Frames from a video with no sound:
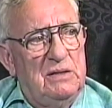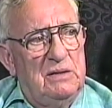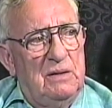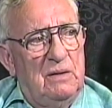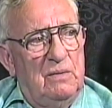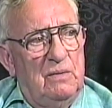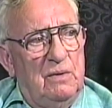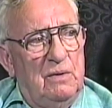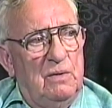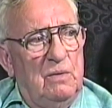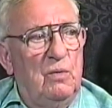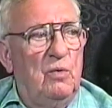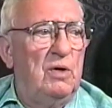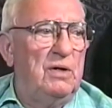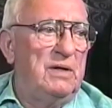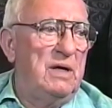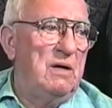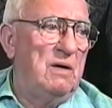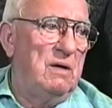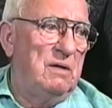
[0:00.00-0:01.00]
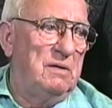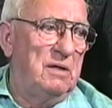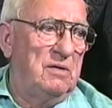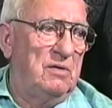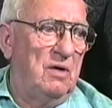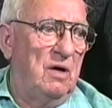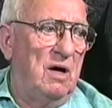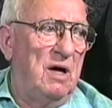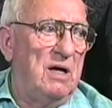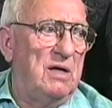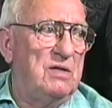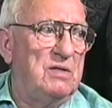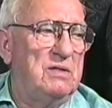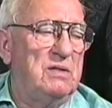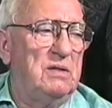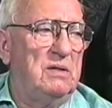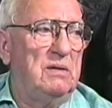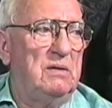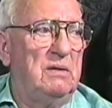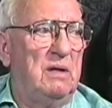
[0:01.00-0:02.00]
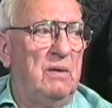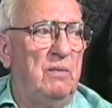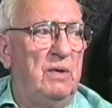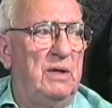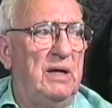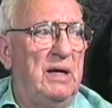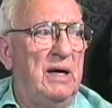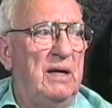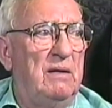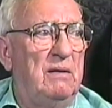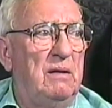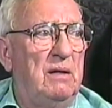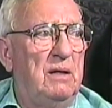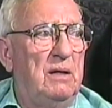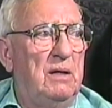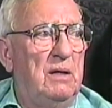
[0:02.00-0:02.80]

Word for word: that were working on the docks we had